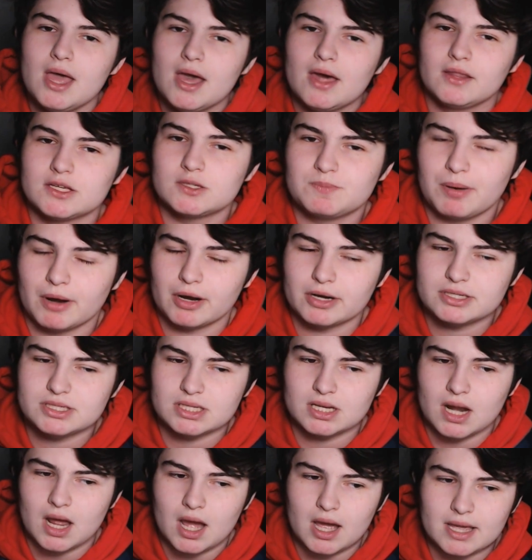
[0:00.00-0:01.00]
This
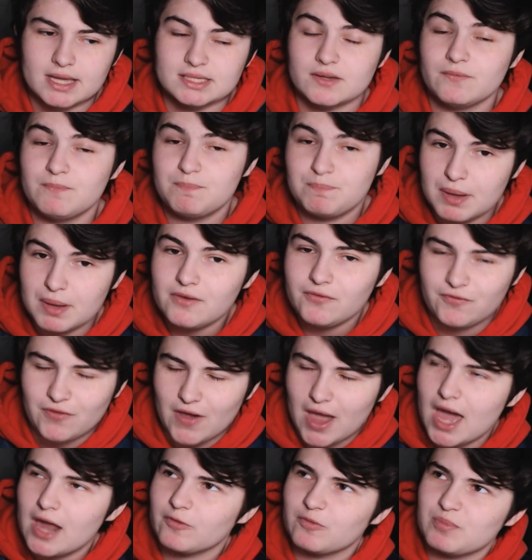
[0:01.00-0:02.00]
person is a big
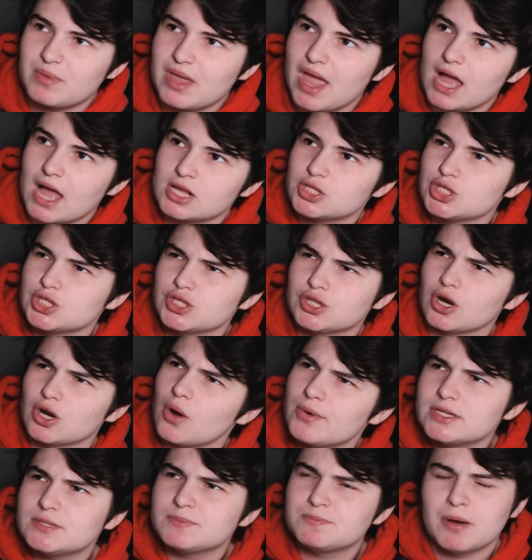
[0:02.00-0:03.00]
fan of me, actually. They're
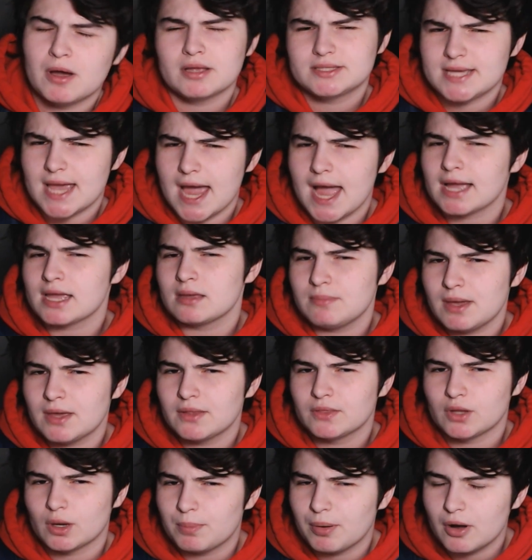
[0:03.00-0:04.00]
always tagging me in
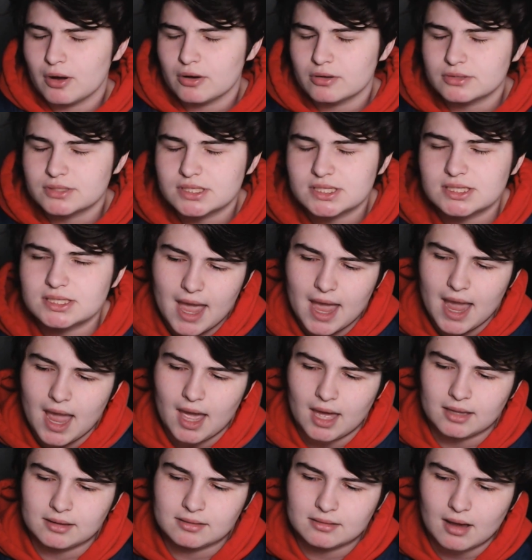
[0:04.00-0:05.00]
their posts
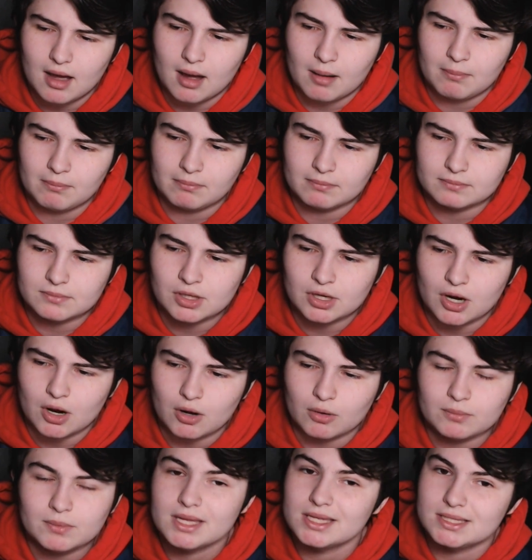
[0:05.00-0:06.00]
and, you
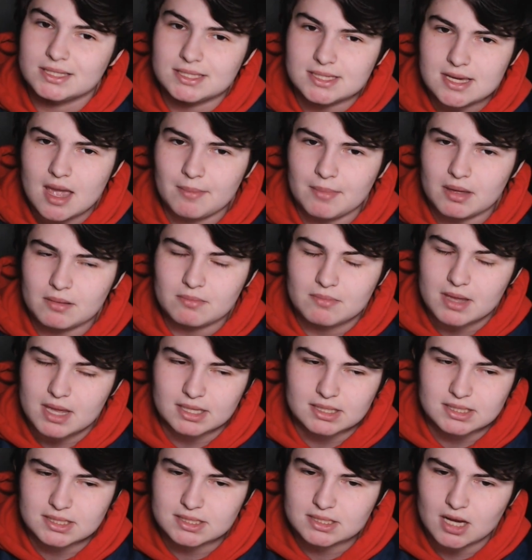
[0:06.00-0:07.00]
know, DMing me
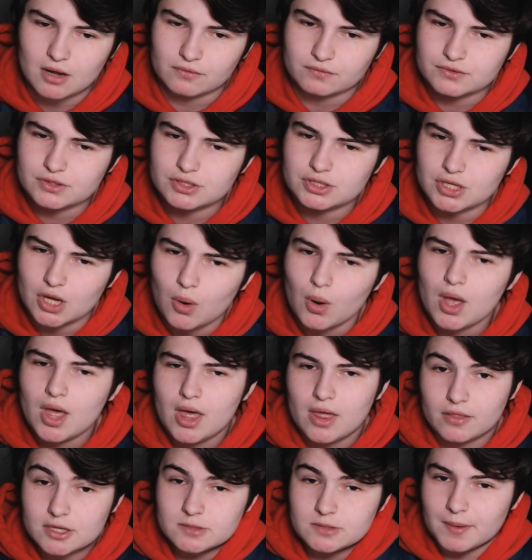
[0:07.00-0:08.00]
and stuff. So
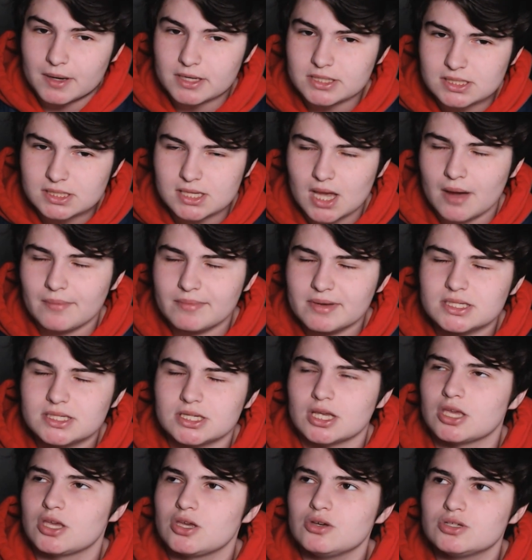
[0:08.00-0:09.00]
this person's obviously
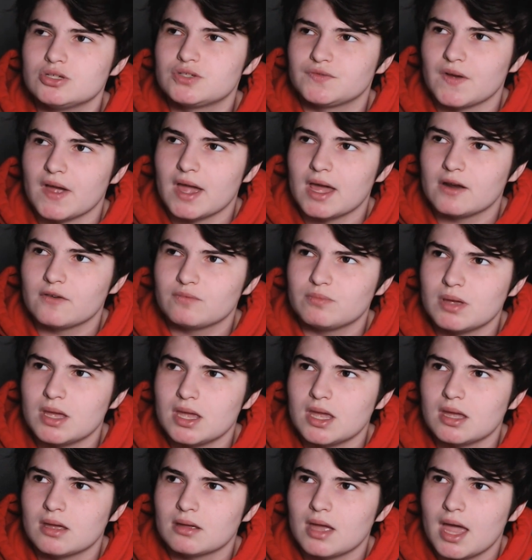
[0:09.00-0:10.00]
a huge fan of
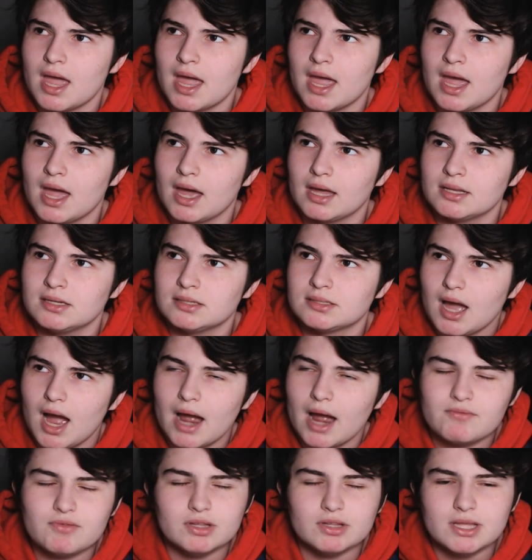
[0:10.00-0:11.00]
me, and I
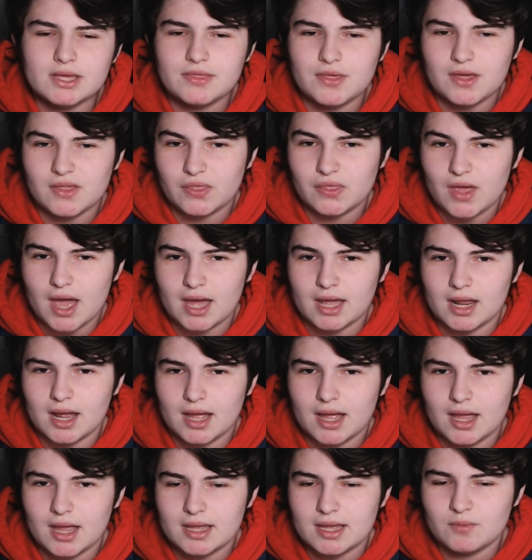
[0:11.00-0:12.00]
really think
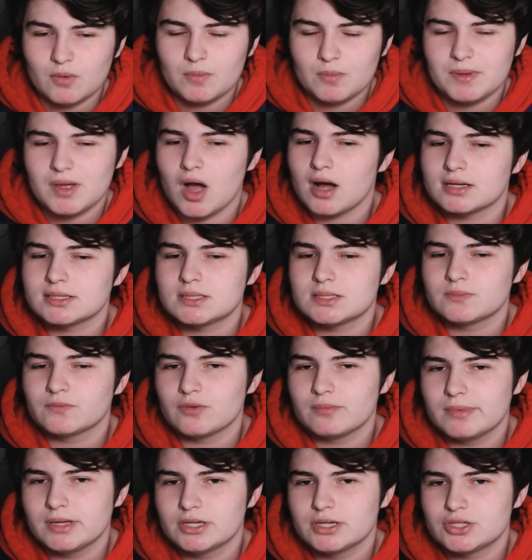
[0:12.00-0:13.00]
that it would be awesome for
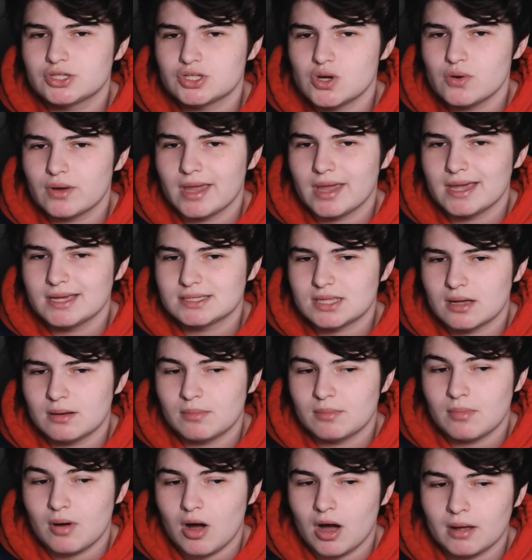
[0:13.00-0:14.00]
me to showcase
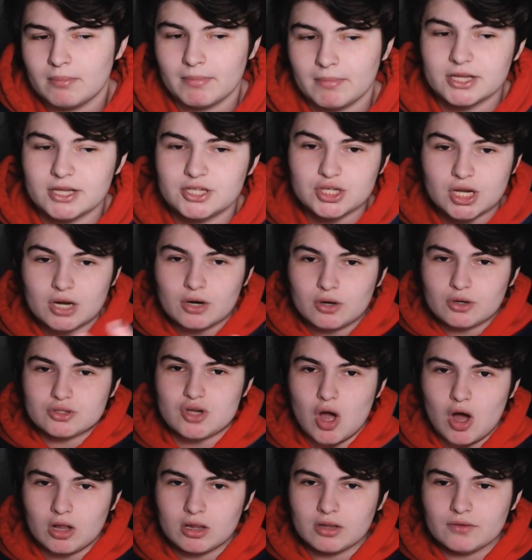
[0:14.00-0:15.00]
them on my channel to
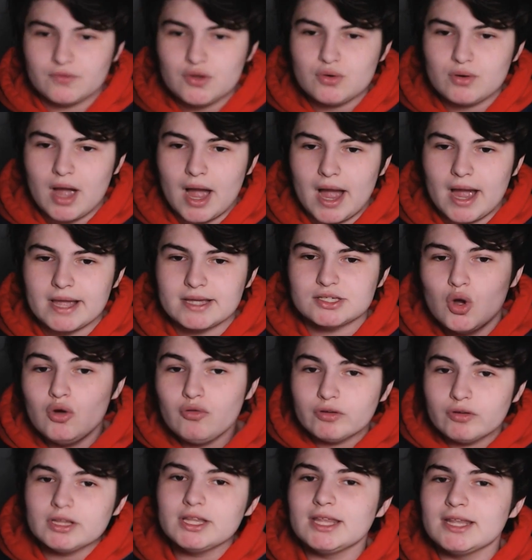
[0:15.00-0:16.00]
all of you guys who
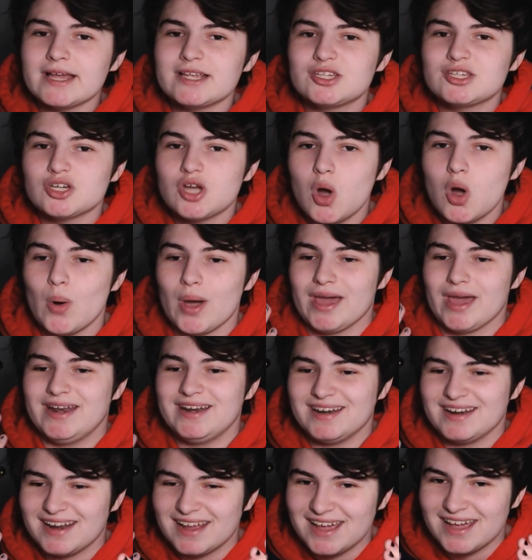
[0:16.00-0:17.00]
really like to go
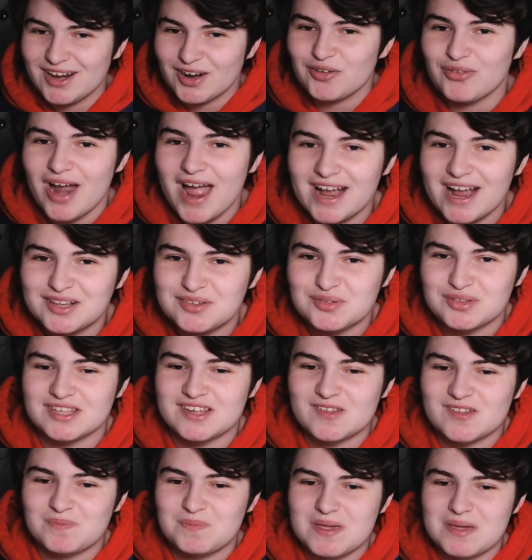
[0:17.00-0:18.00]
and interact with
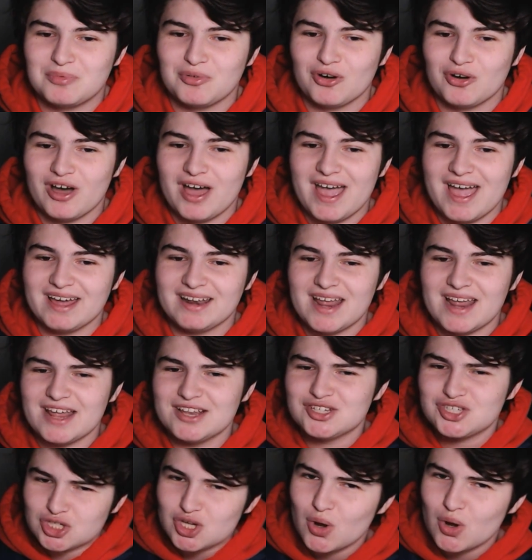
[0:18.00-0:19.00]
these people and
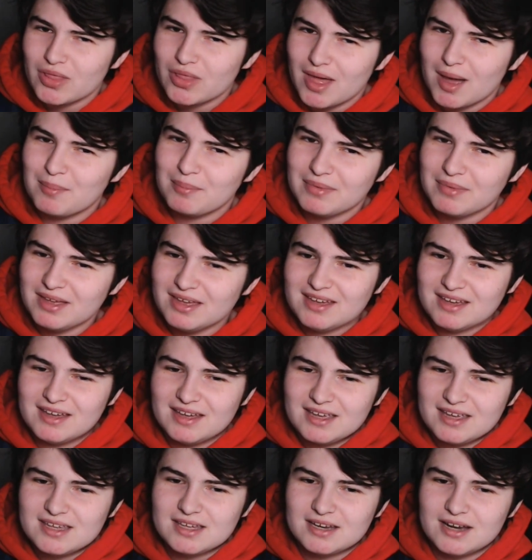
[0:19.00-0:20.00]
show them,
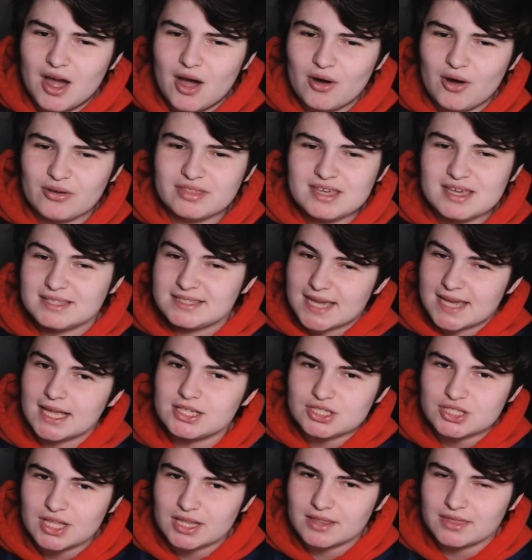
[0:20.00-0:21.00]
you know, the
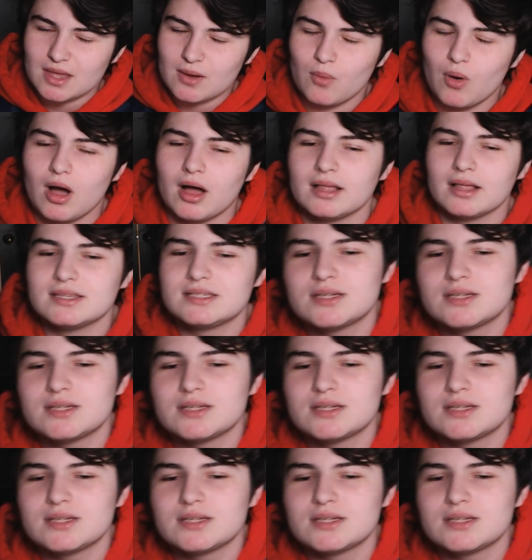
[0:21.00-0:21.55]
attention that they want.